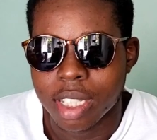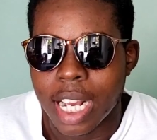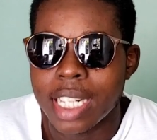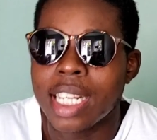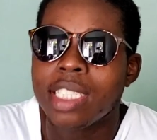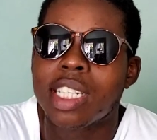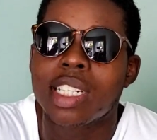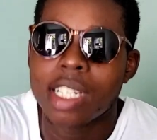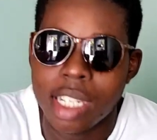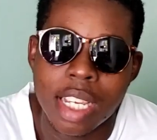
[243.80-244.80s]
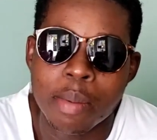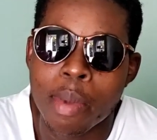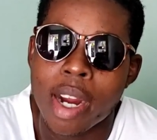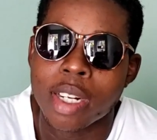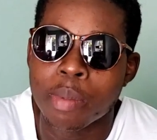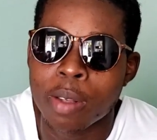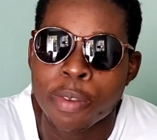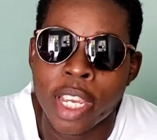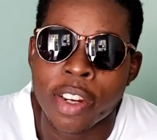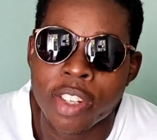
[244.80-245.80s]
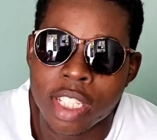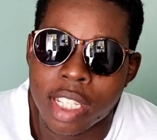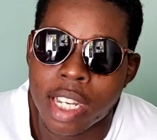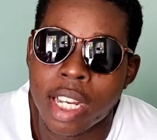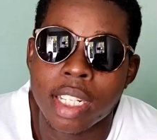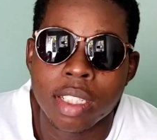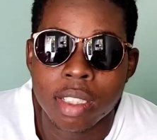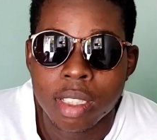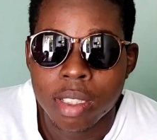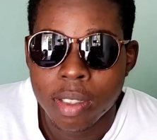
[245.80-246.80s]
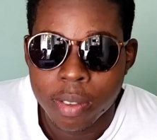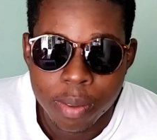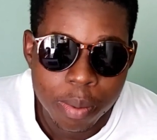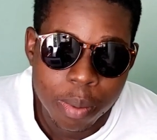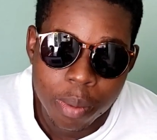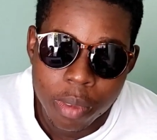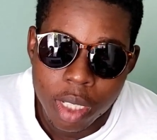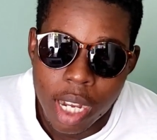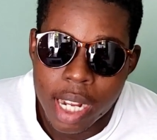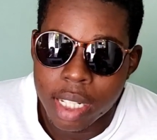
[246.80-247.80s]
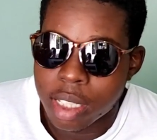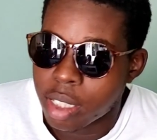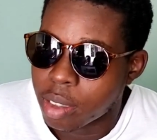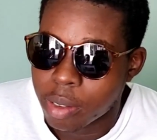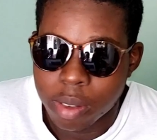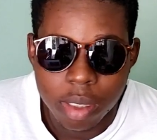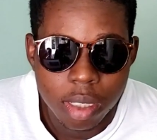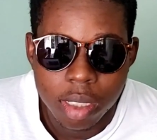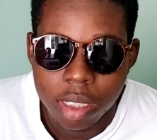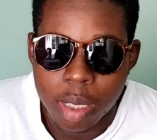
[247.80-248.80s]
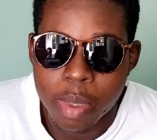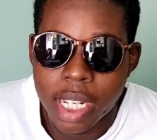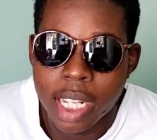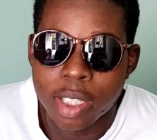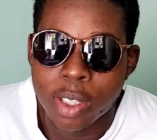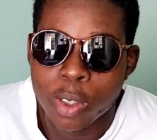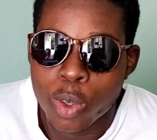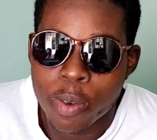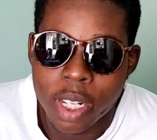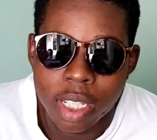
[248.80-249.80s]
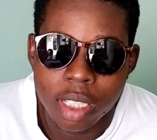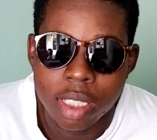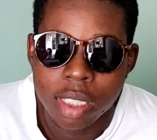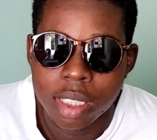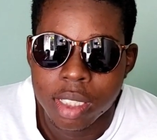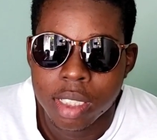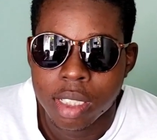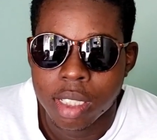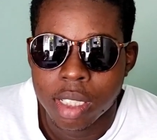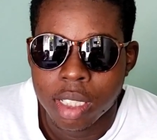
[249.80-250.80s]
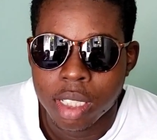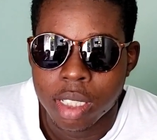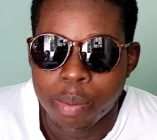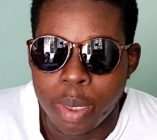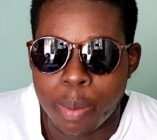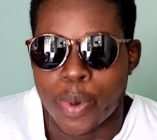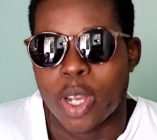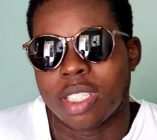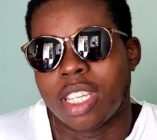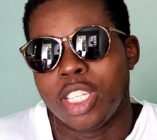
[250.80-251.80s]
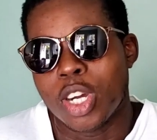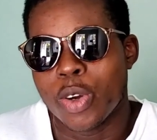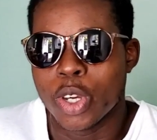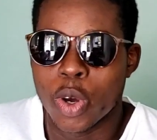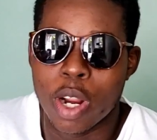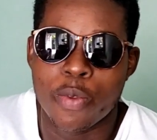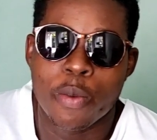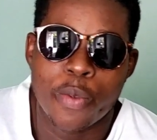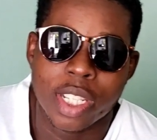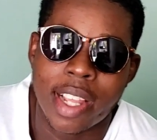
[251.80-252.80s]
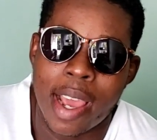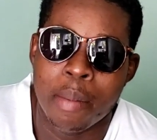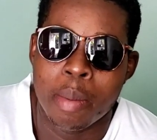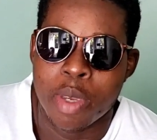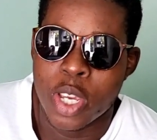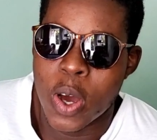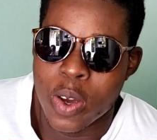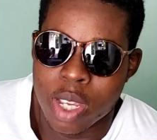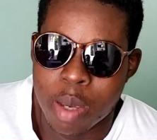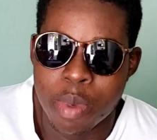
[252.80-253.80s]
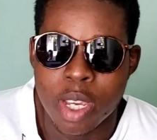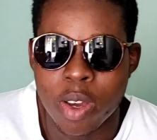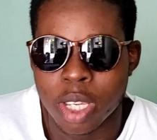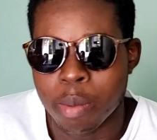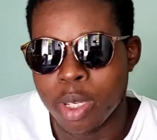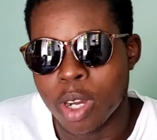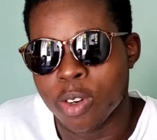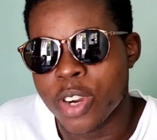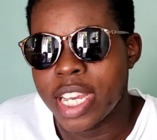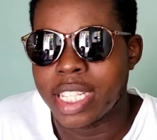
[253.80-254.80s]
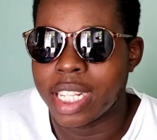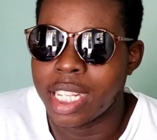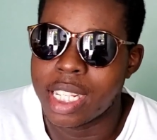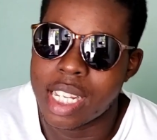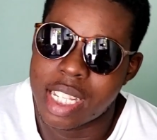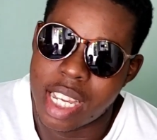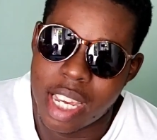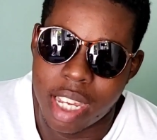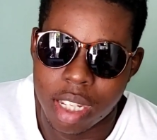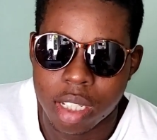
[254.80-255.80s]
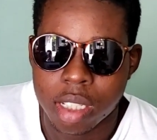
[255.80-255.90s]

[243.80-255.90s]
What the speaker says: Allegedly, he married man for get green card. And him now do not know about it. People say, yo, left him for time. Him young. Rate.